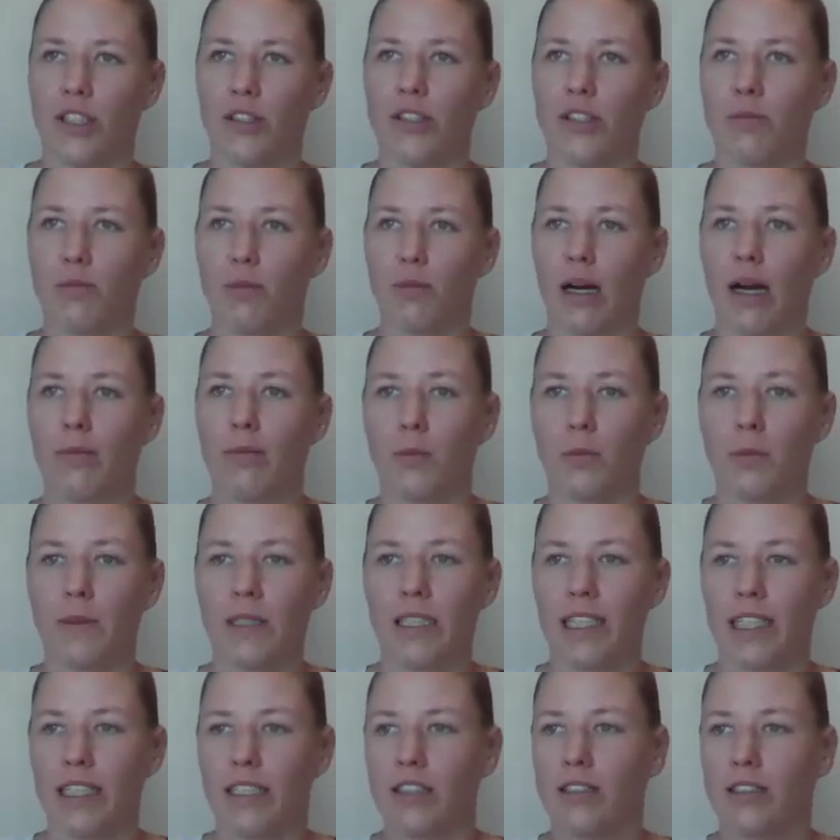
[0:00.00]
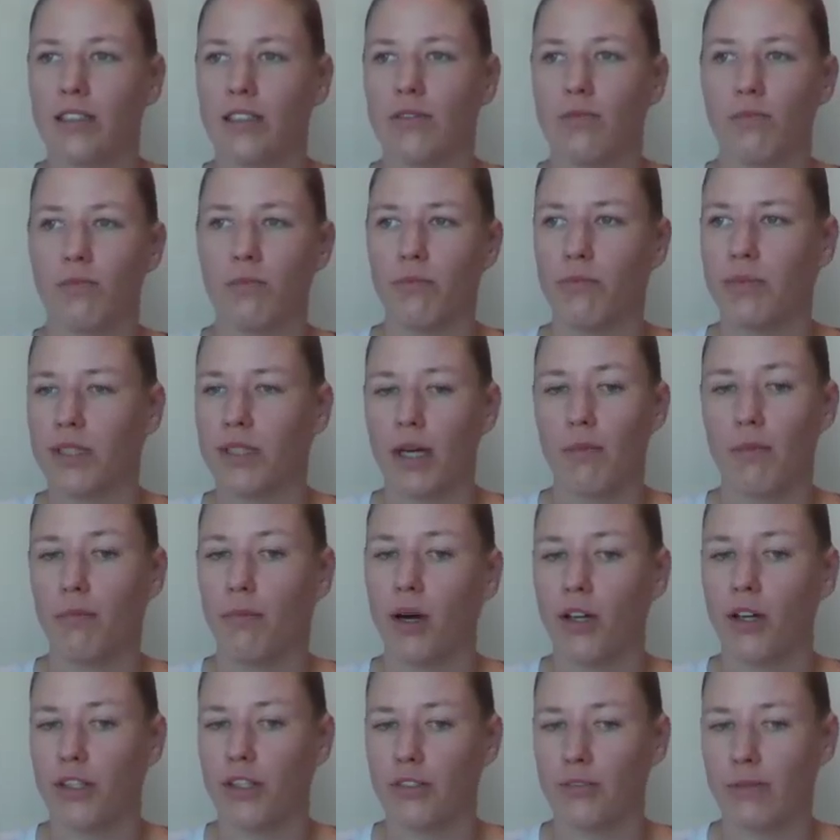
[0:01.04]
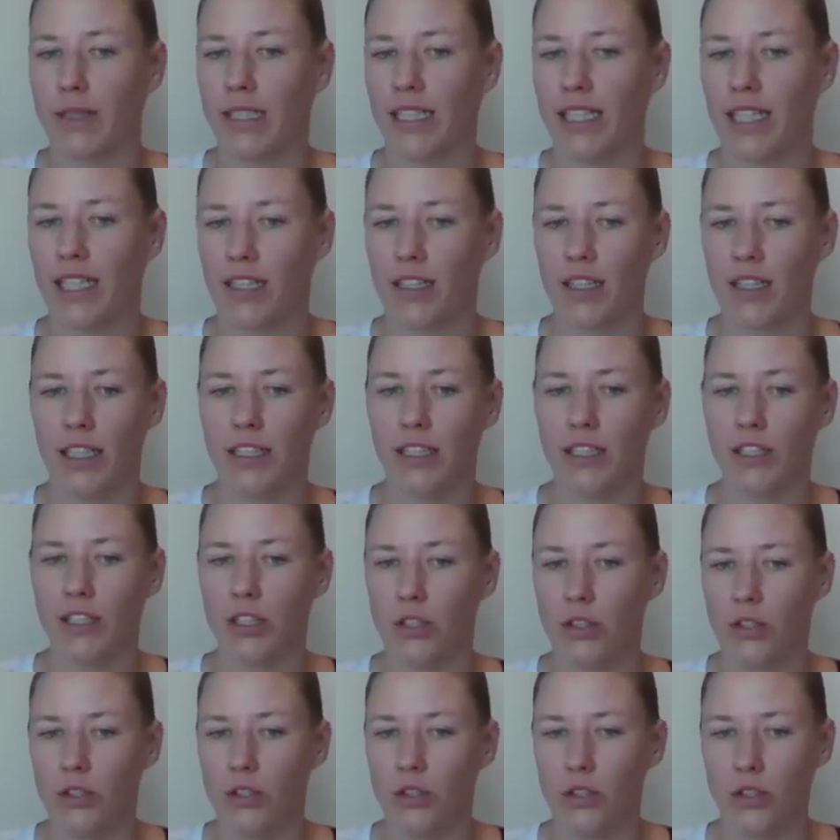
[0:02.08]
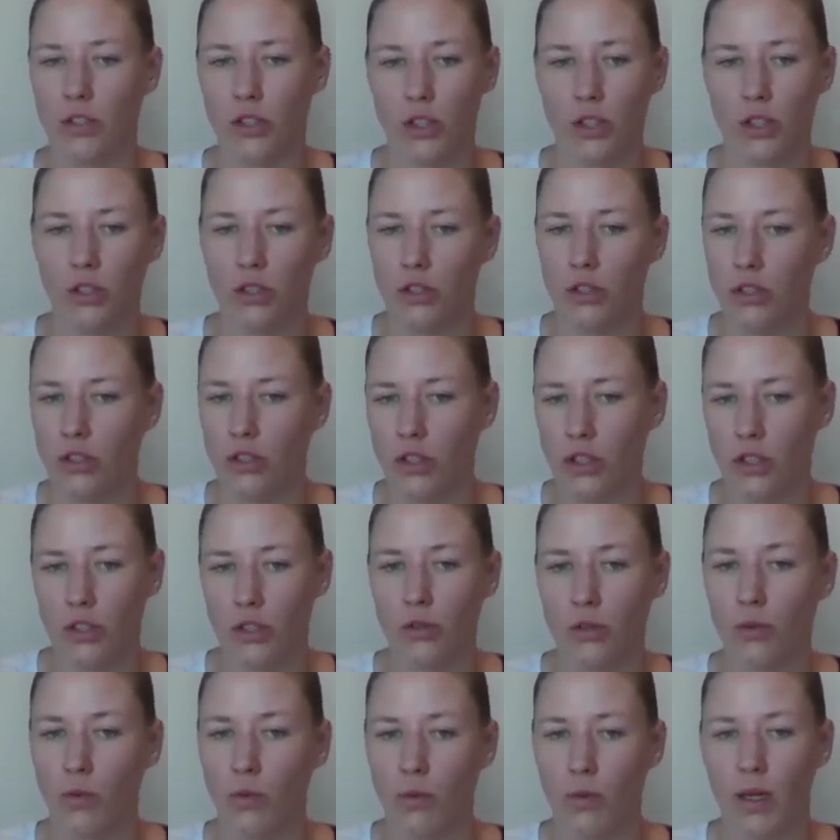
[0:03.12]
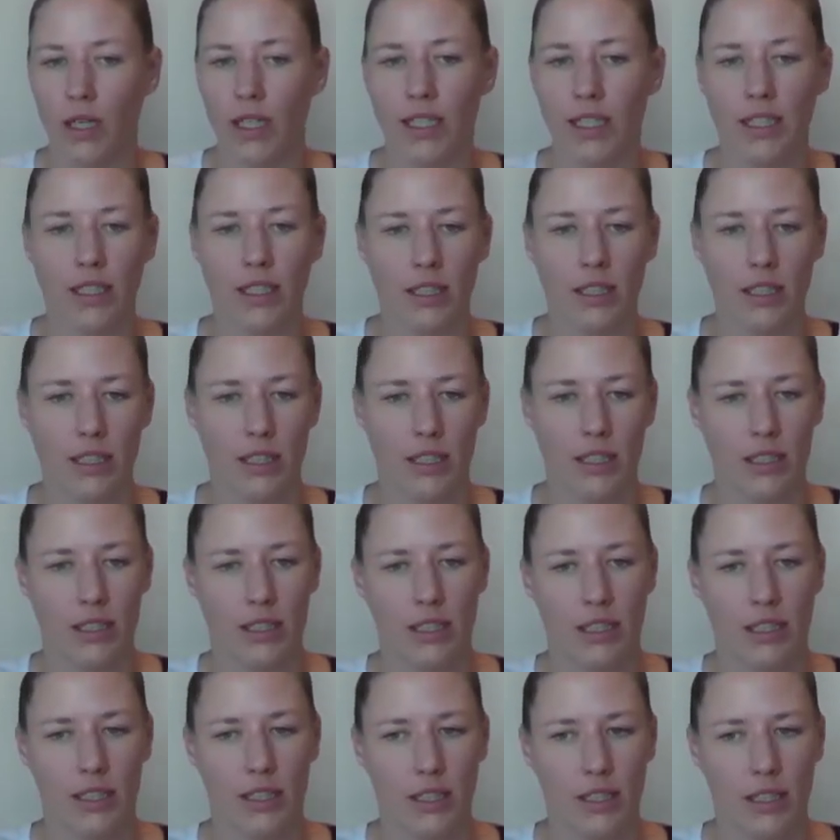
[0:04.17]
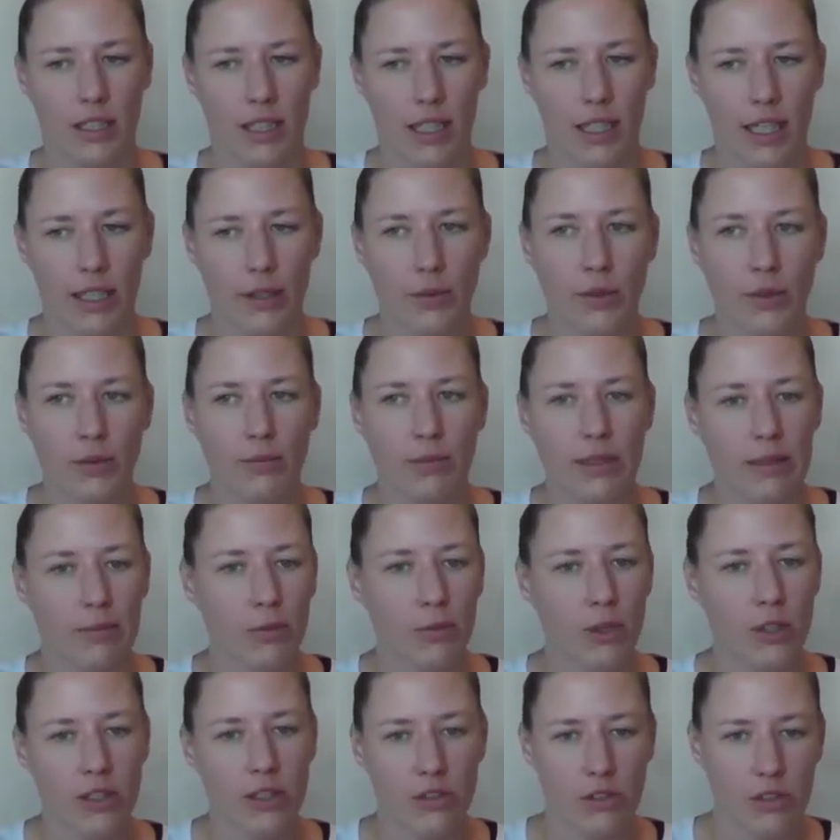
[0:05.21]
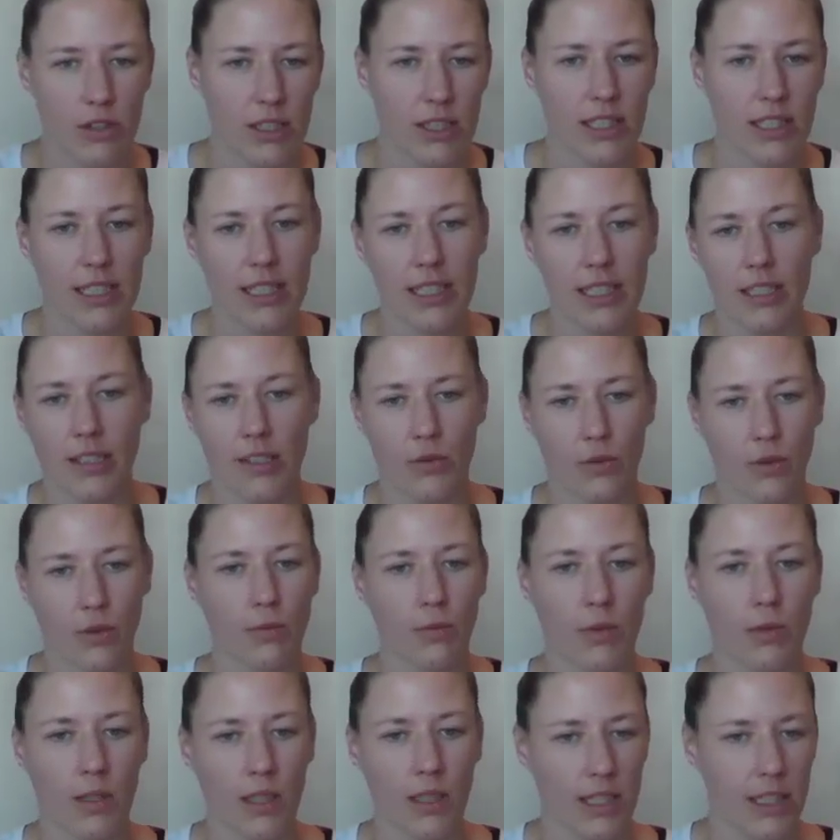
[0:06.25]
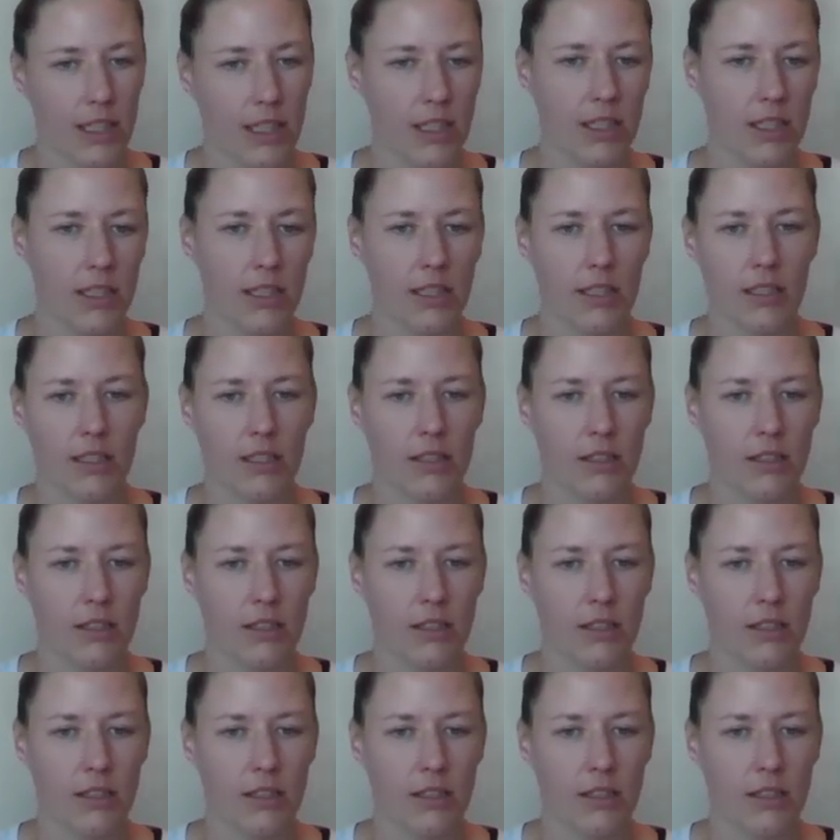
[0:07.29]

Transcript: there is probably like some part of me that kind of knew what I would be more interested in or what